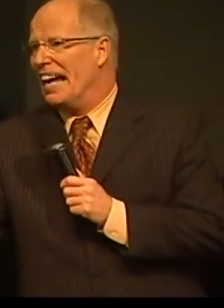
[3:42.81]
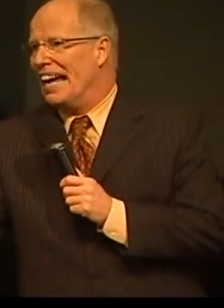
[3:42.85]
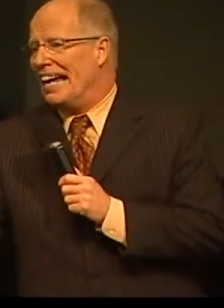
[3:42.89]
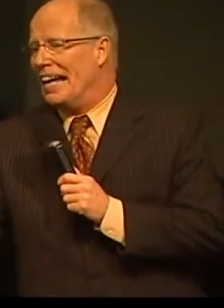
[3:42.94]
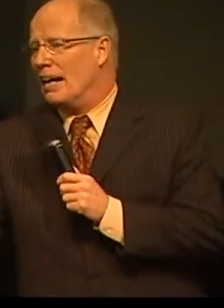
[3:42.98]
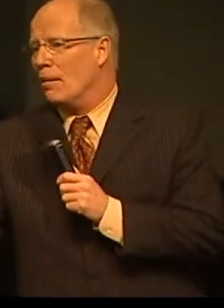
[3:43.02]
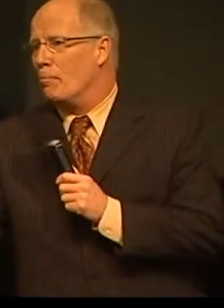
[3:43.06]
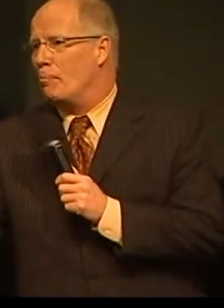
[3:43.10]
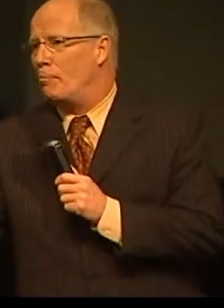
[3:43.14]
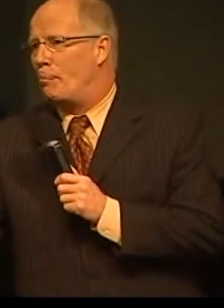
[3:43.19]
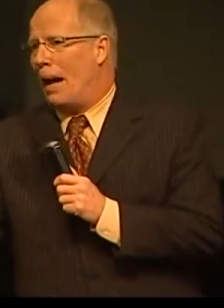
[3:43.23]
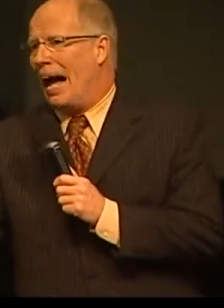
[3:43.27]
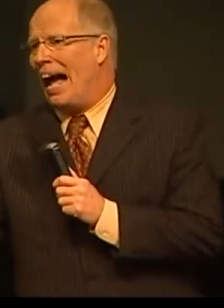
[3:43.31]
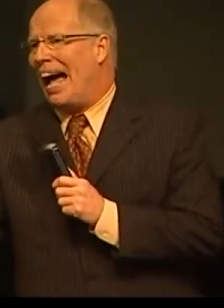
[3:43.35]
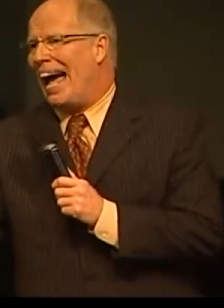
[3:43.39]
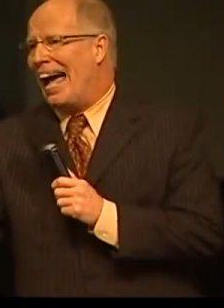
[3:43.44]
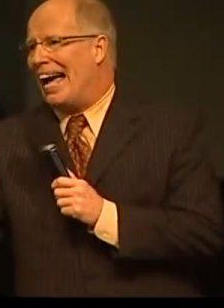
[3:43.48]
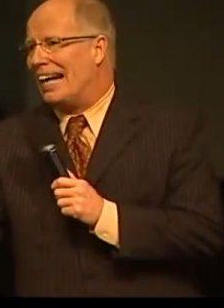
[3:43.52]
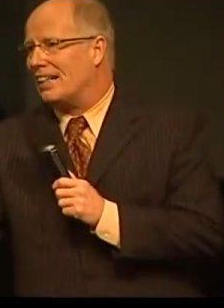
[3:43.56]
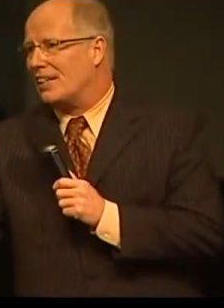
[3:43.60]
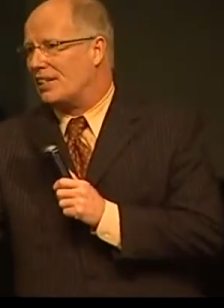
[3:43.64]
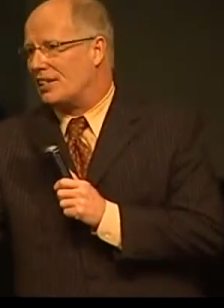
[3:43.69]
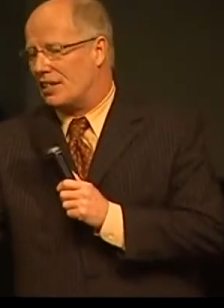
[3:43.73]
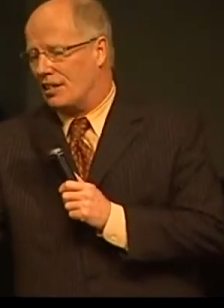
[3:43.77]

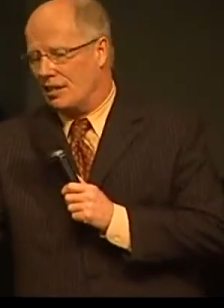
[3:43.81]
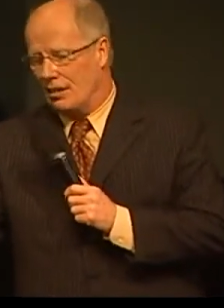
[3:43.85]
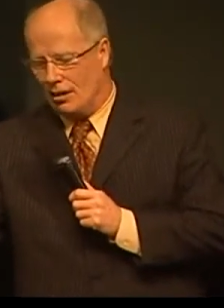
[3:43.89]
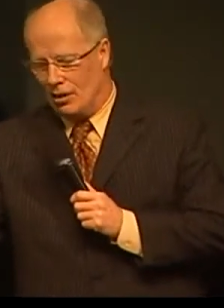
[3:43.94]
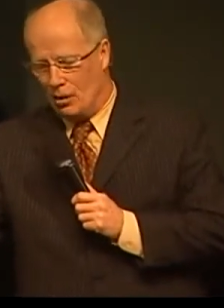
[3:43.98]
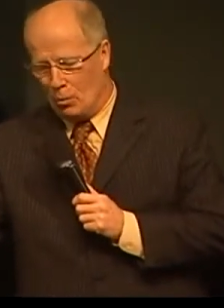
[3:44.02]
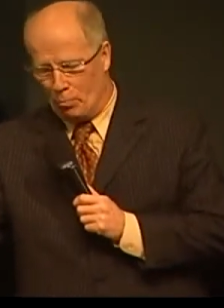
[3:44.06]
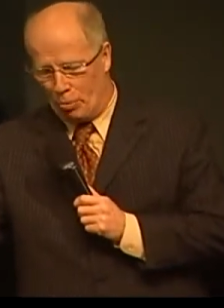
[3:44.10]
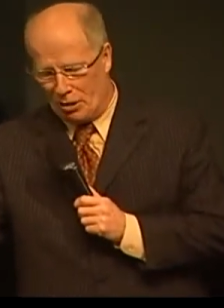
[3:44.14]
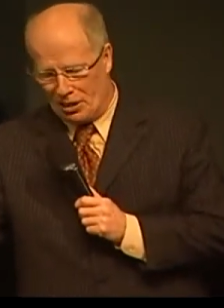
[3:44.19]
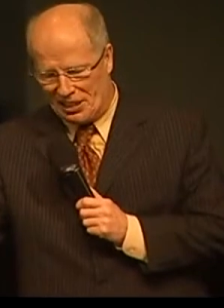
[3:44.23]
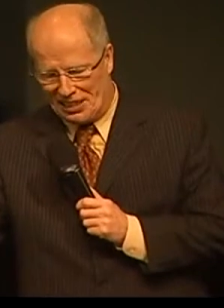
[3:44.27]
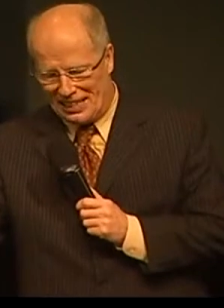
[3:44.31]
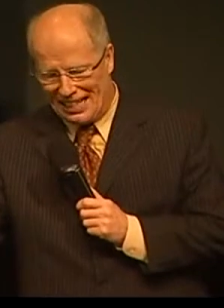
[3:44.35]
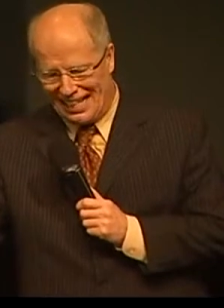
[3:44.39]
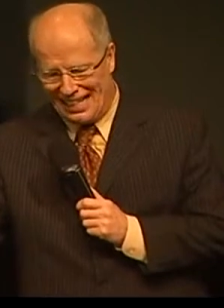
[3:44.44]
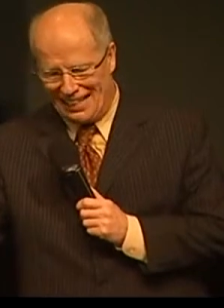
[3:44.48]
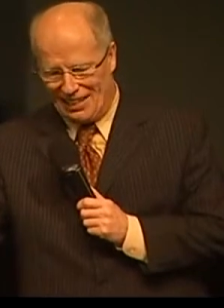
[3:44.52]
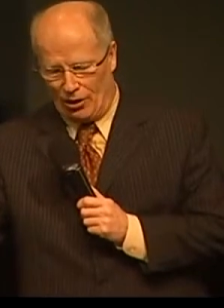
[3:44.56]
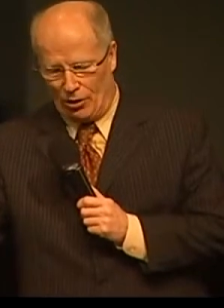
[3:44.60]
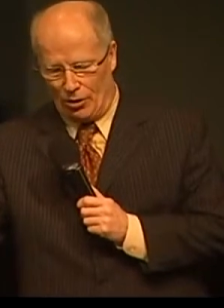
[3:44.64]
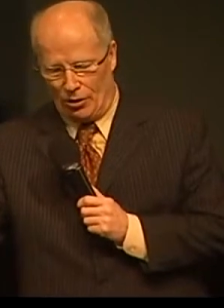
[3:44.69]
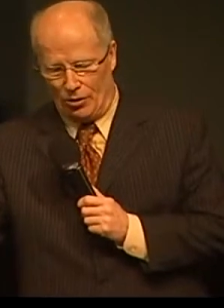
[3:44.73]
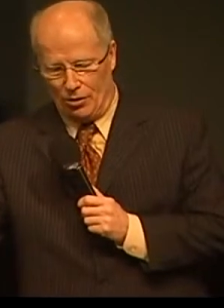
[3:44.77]
impacts
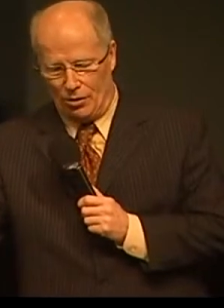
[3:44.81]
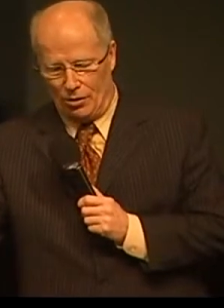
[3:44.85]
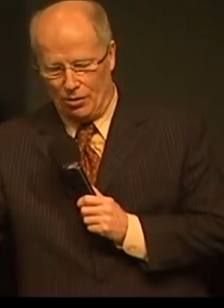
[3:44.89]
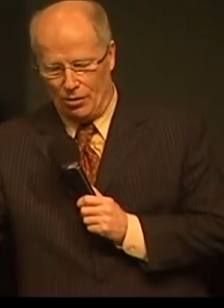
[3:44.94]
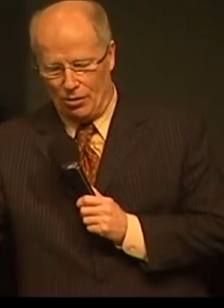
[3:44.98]
Brazil.